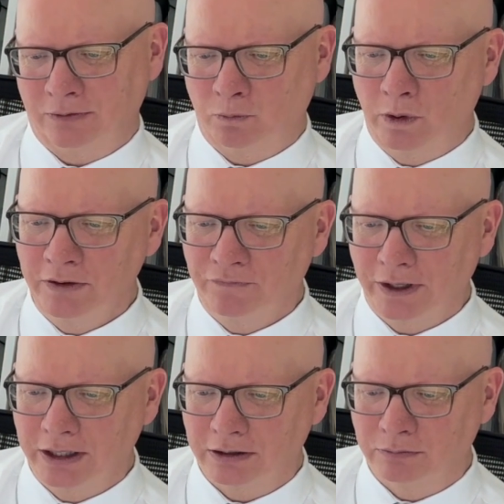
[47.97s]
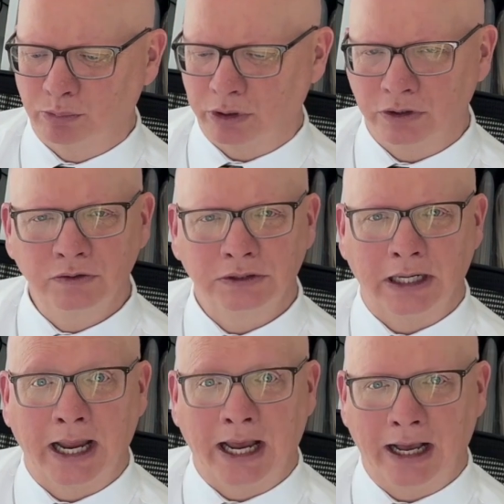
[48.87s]
what if I could produce an
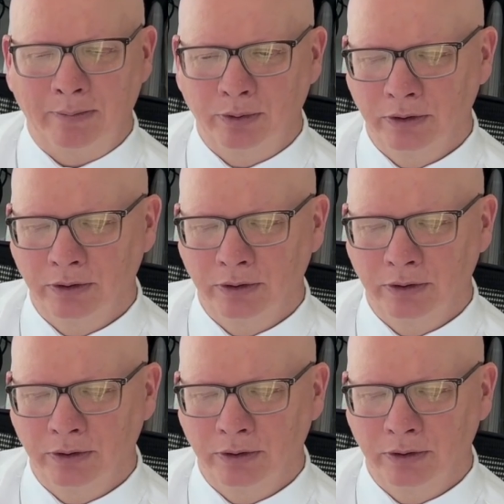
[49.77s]
app